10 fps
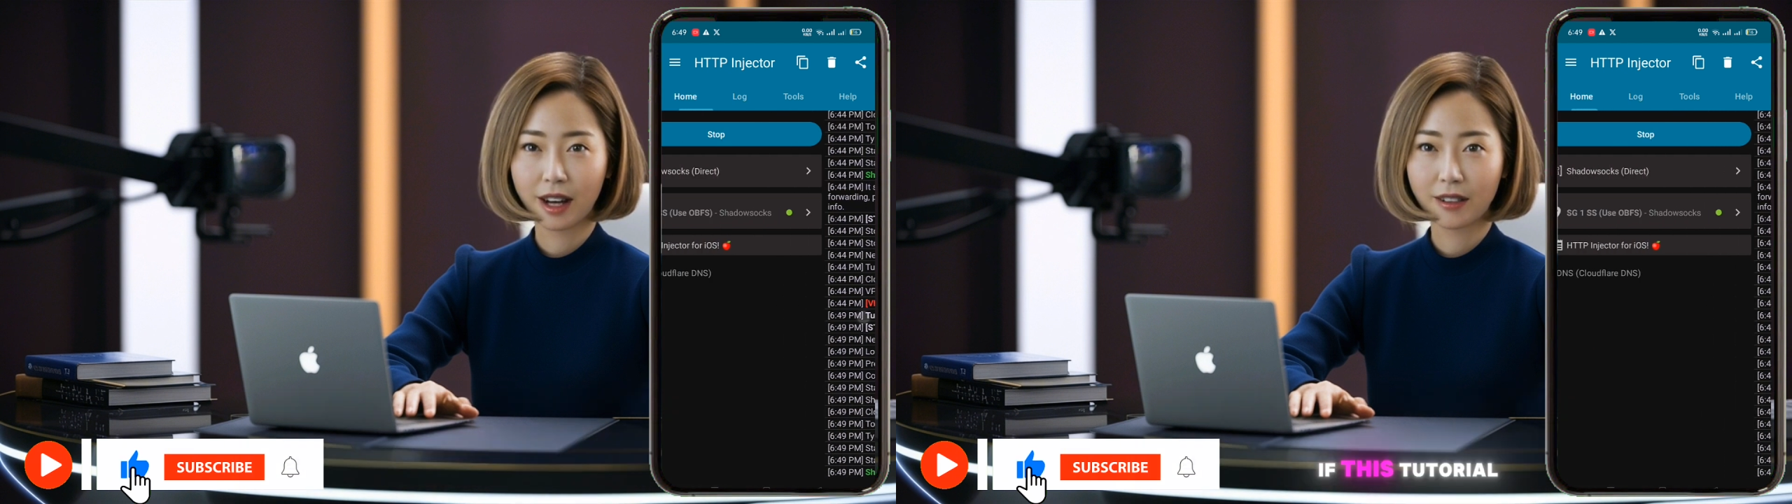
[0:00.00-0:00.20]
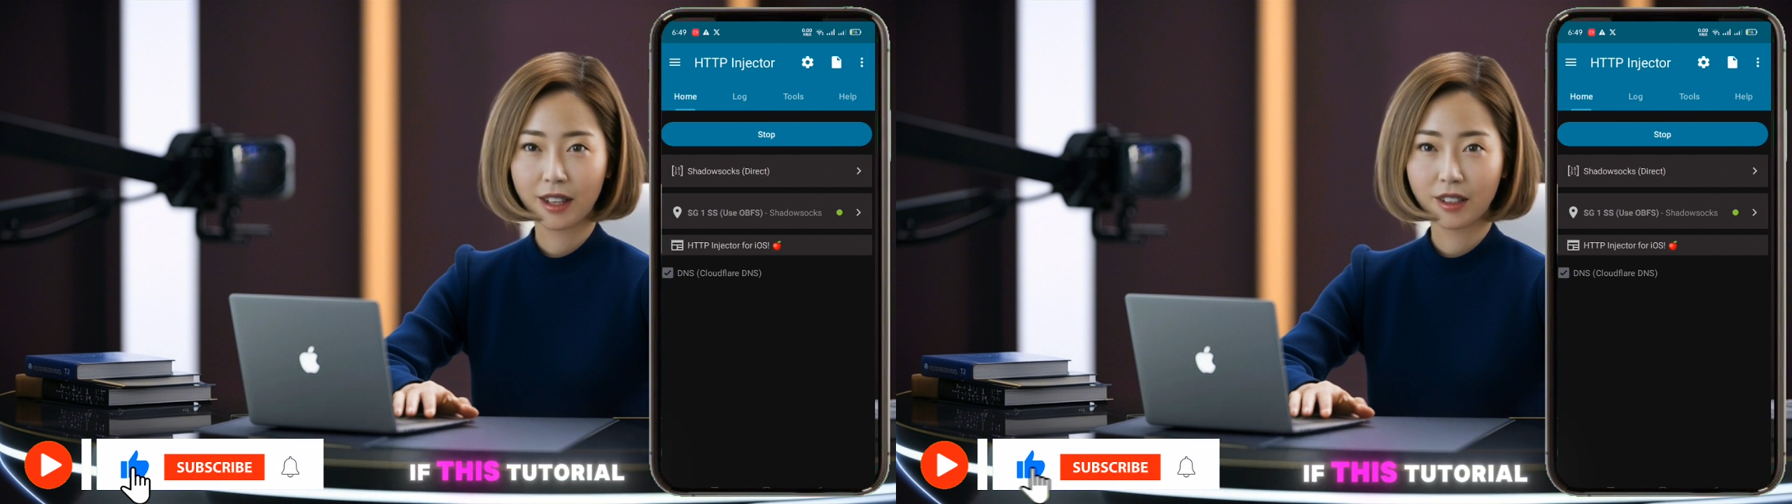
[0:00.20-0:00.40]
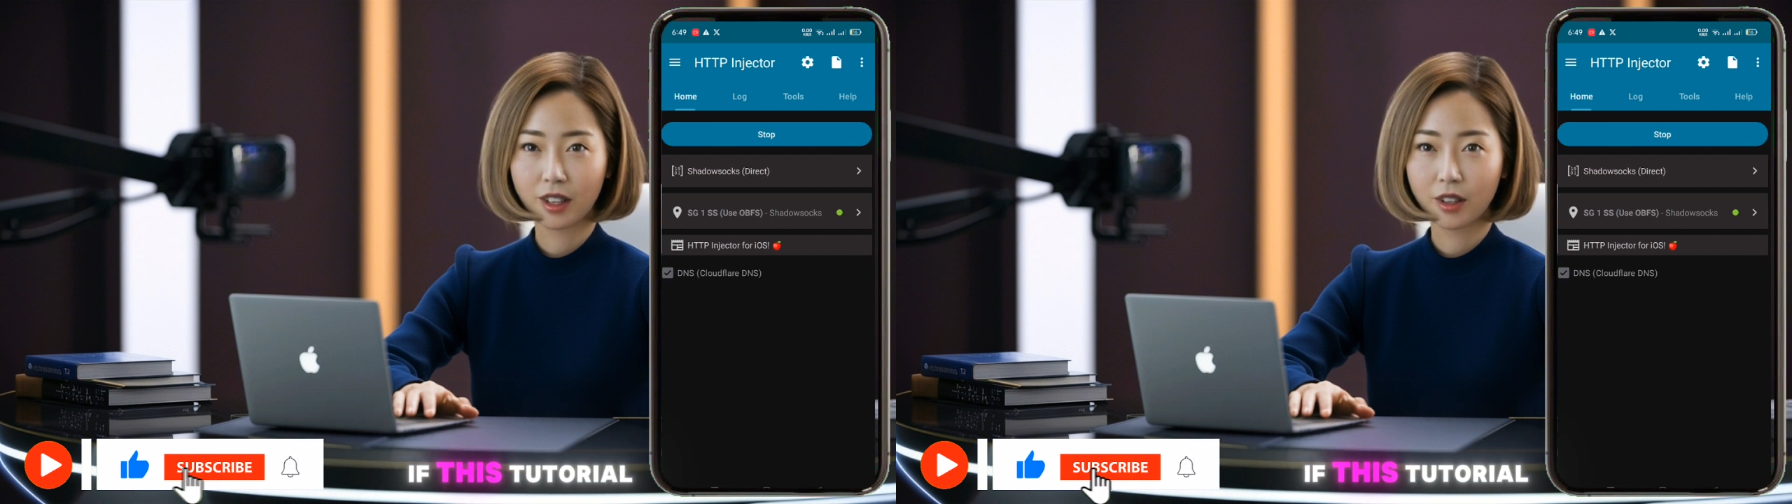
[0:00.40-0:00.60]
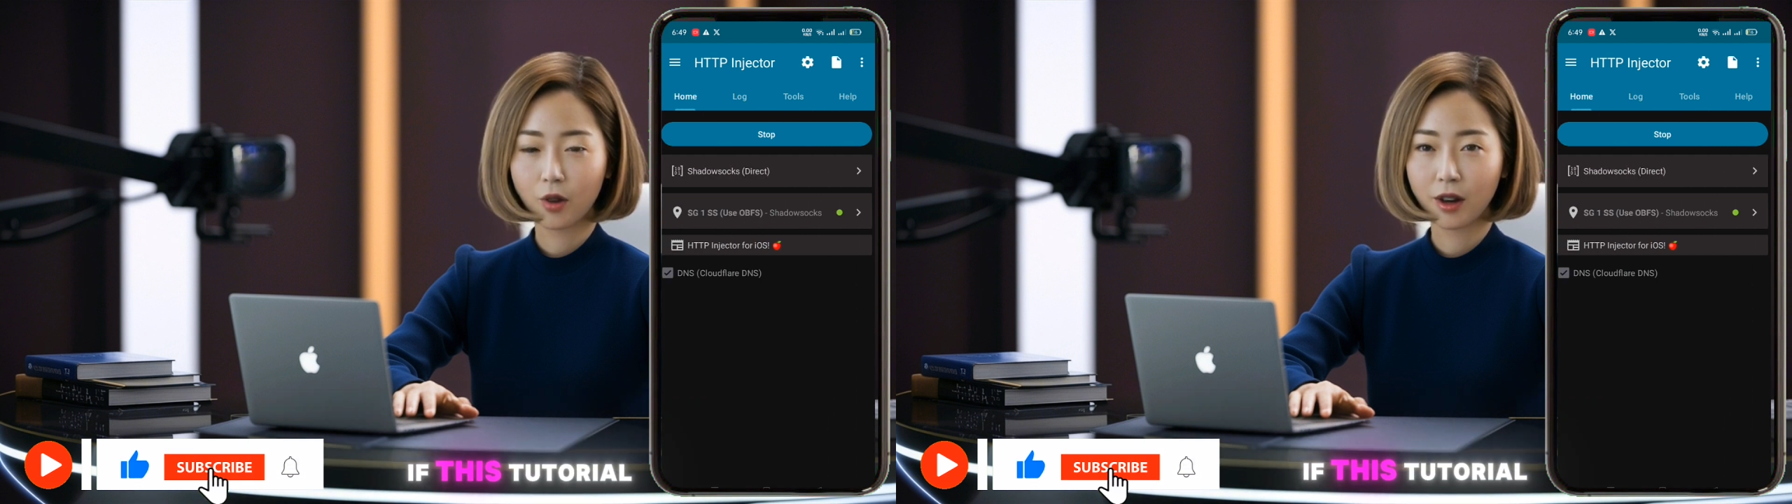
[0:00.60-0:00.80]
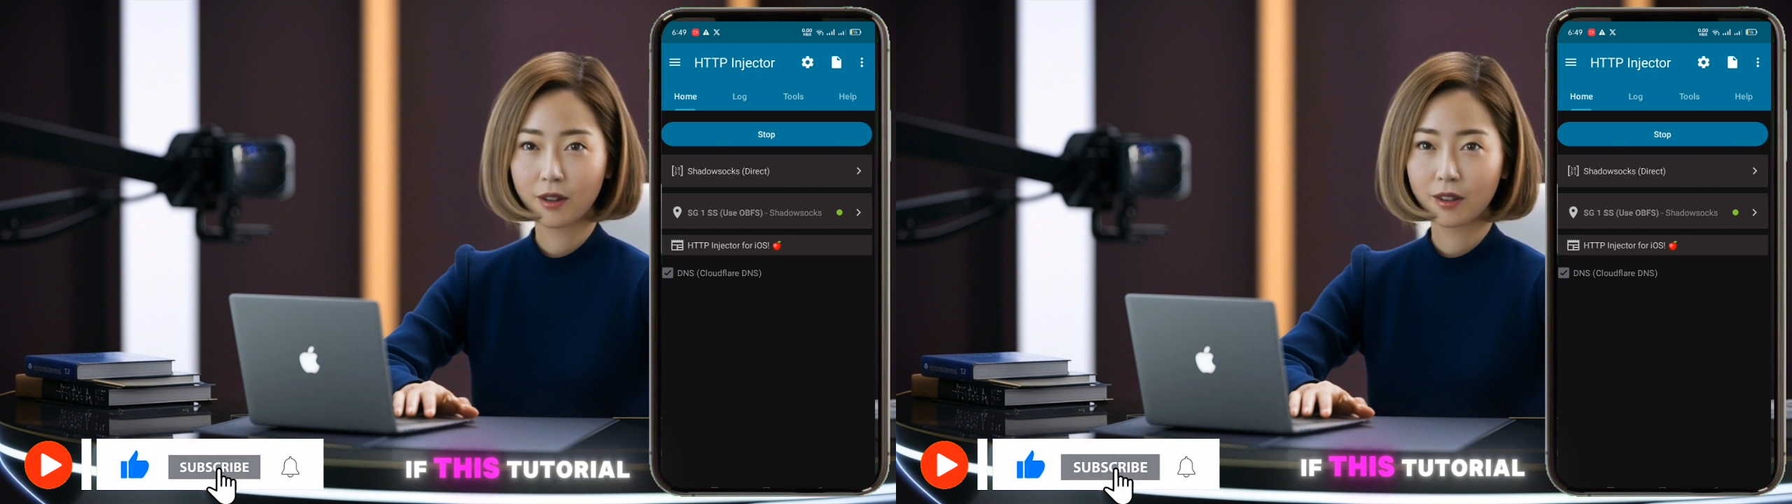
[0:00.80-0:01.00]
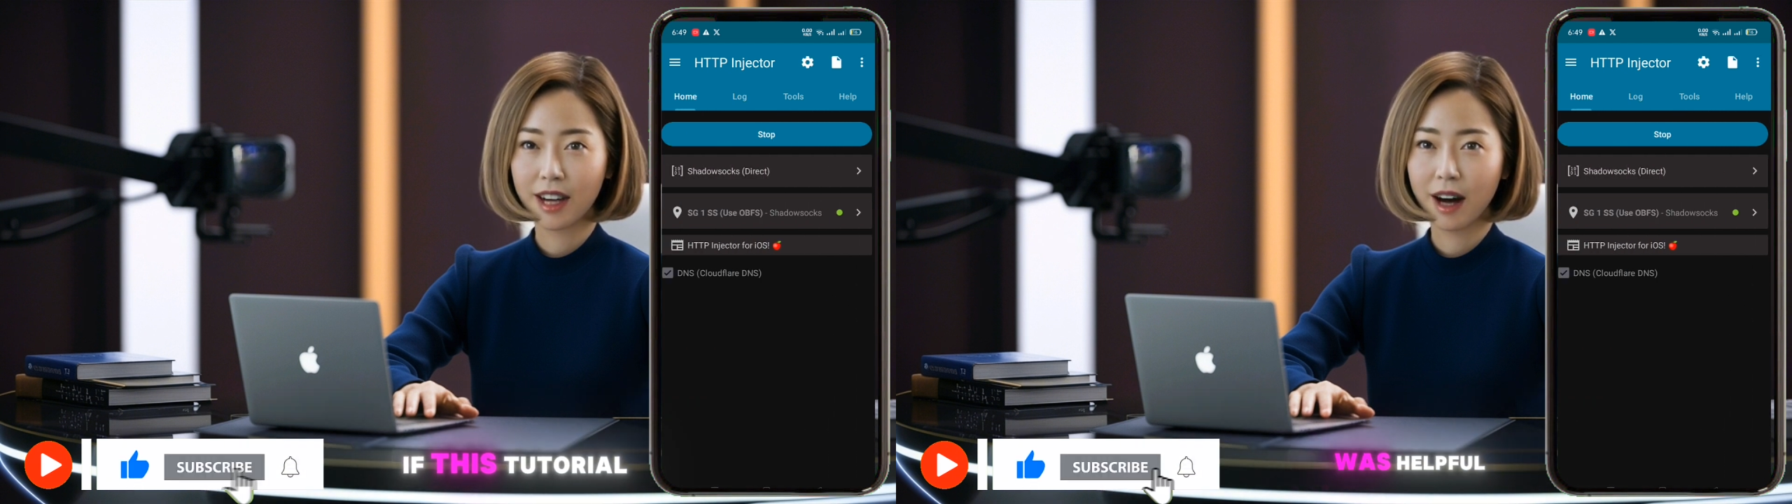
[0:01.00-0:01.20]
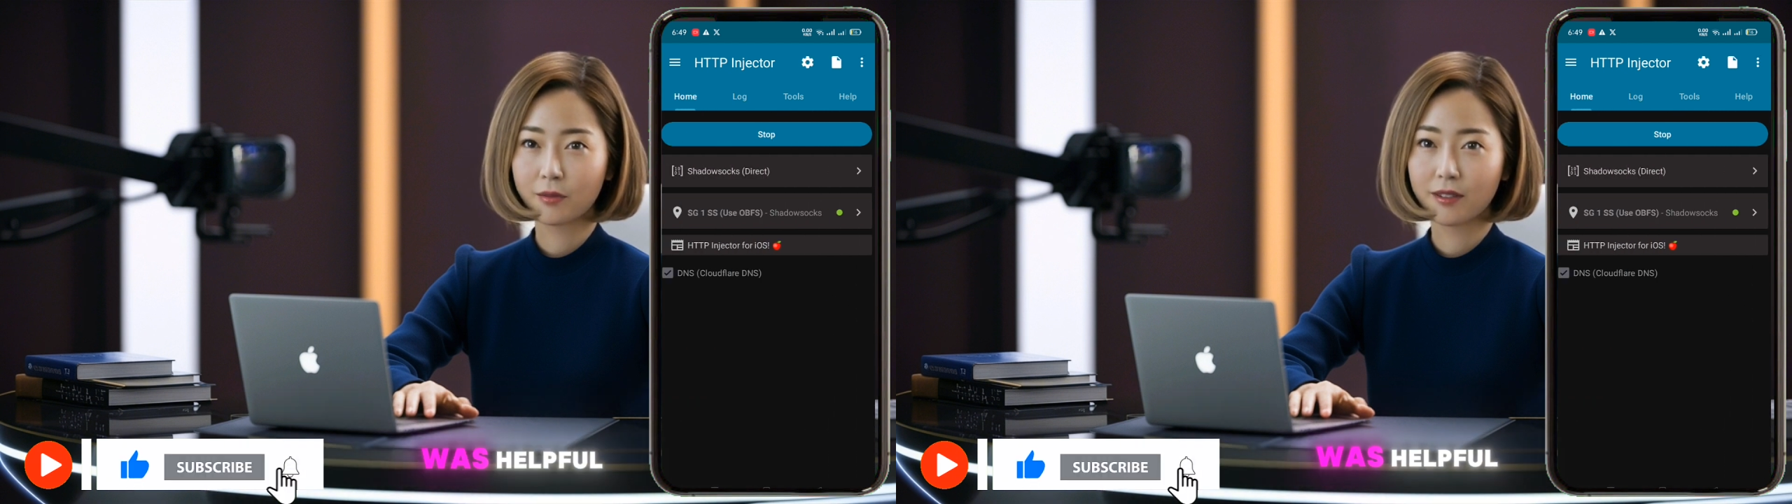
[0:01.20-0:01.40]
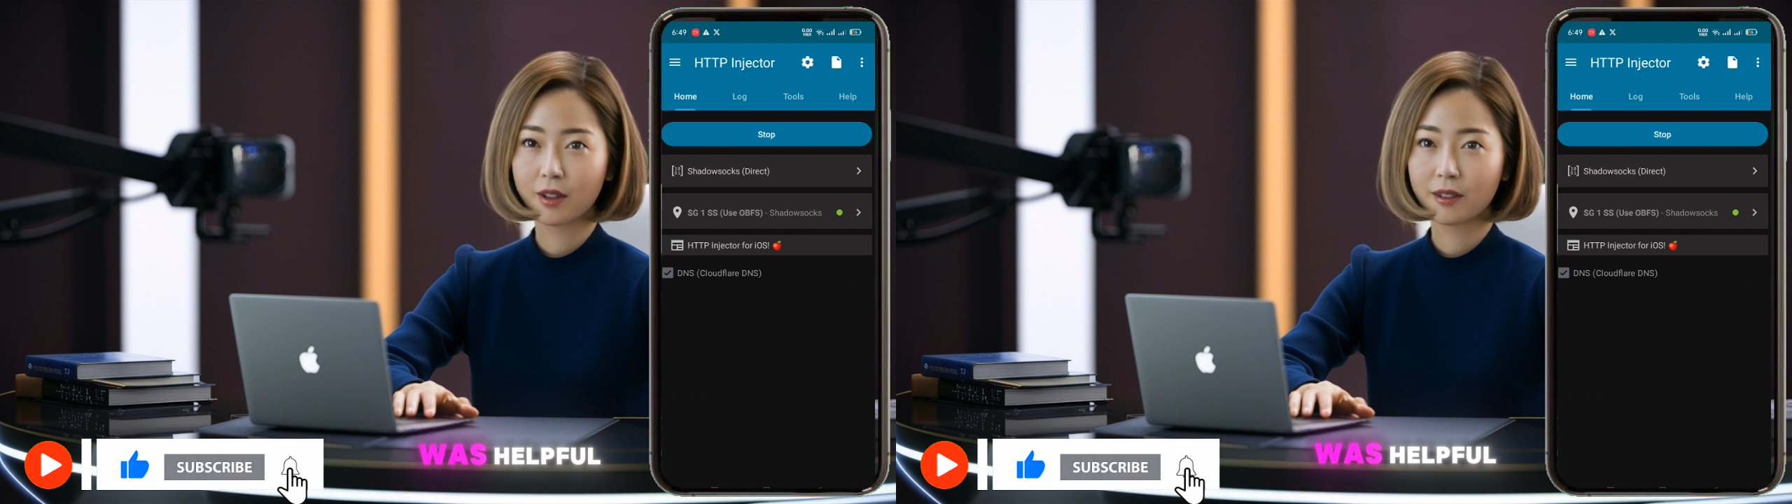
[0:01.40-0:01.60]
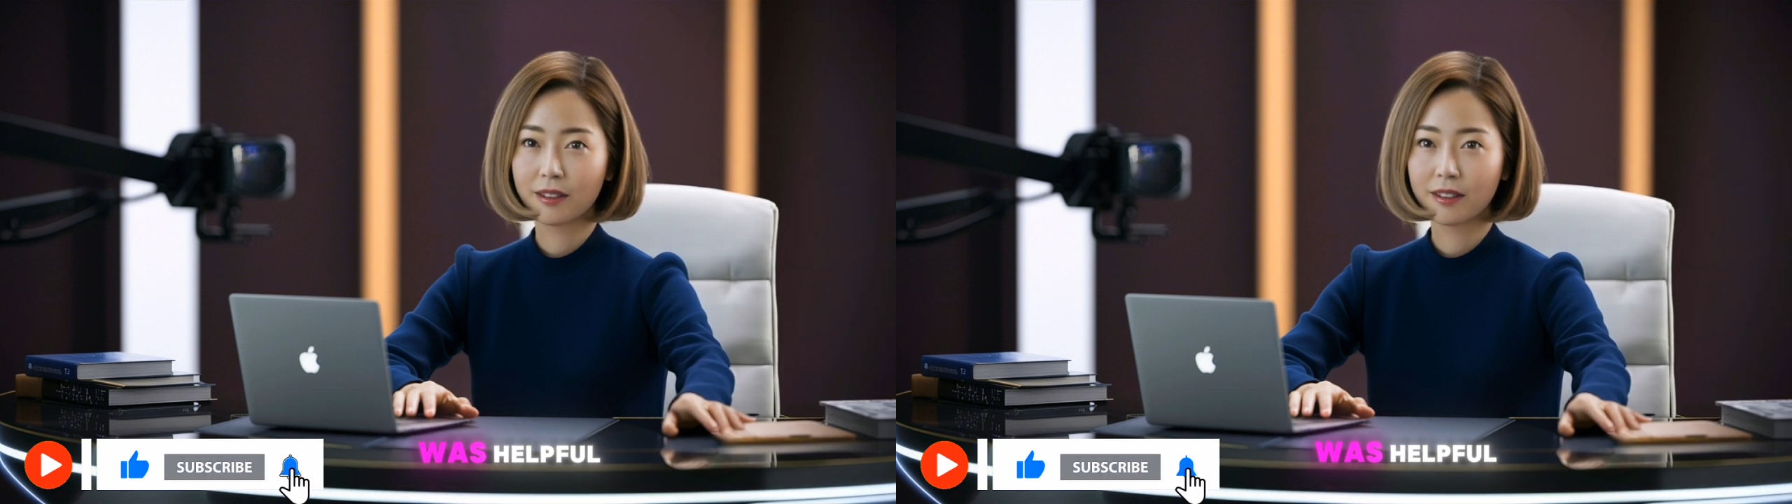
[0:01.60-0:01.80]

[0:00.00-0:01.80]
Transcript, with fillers: If this tutorial was helpful,